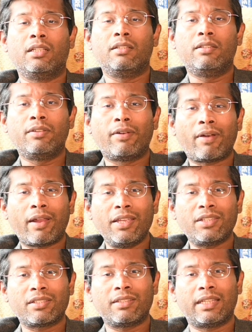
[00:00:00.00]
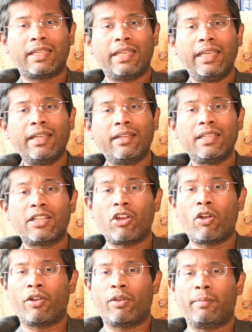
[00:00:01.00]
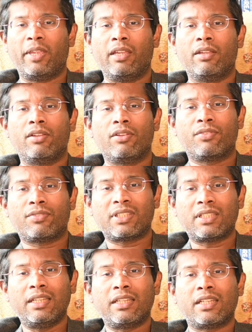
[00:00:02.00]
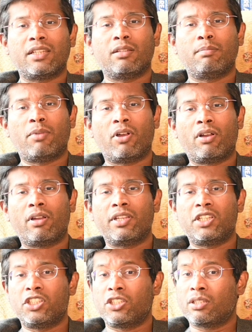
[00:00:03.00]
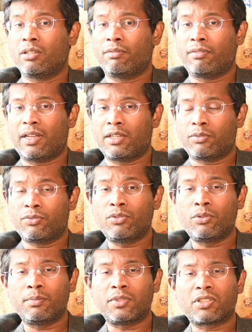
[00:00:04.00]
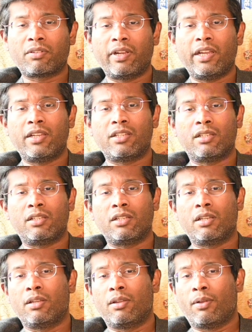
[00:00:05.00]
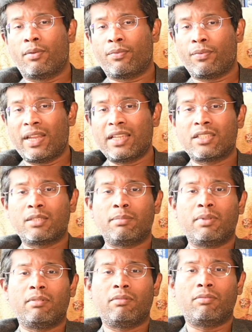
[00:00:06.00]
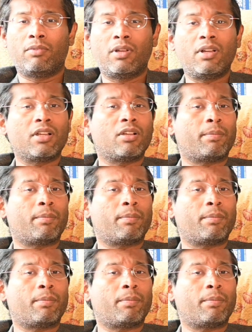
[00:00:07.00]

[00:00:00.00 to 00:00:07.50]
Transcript: The rise of the gig economy, facilitated by digital platforms, created flexible work